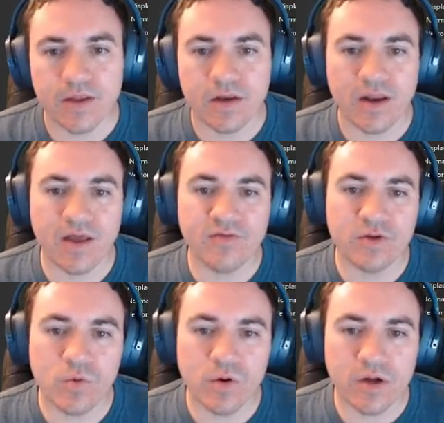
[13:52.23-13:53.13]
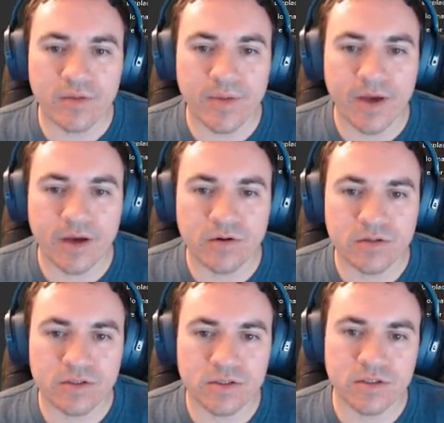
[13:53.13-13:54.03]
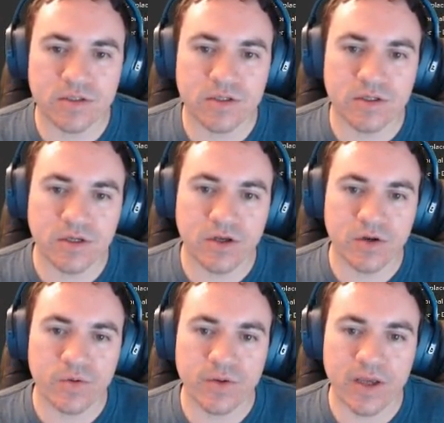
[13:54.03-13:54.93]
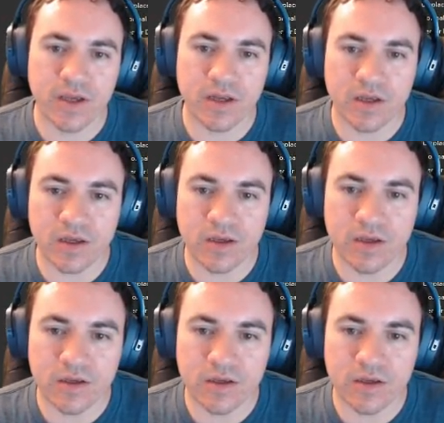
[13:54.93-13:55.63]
not having to worry about creating.